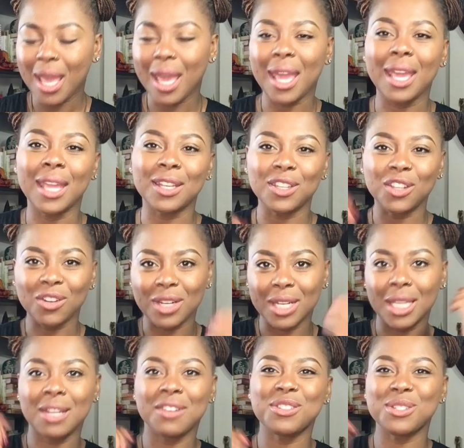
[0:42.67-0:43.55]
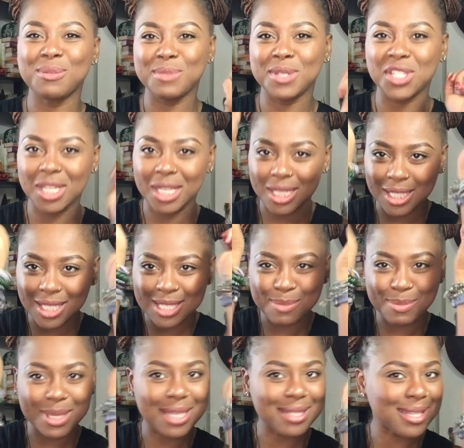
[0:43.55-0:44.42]
And you're going to hear some
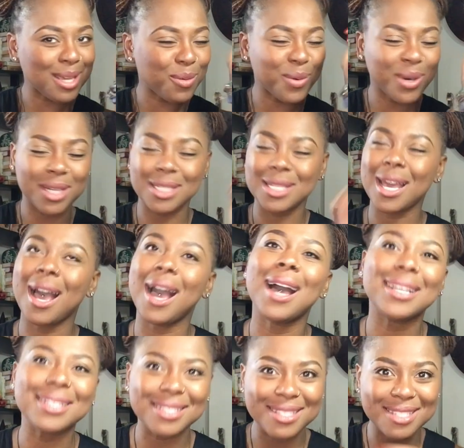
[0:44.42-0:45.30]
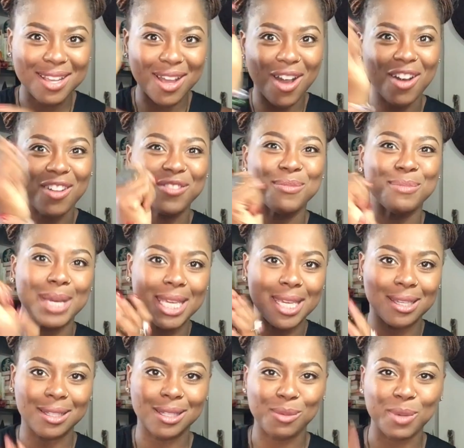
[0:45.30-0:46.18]
jinglies because I wear tons of my
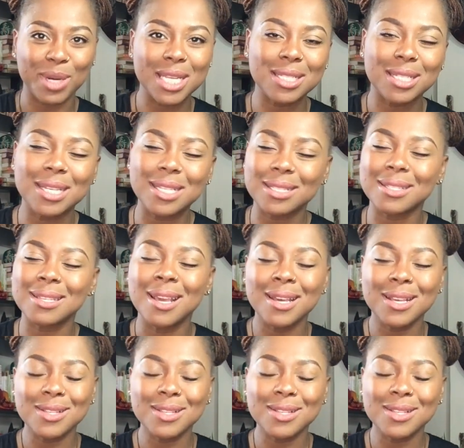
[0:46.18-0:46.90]
healing bracelets,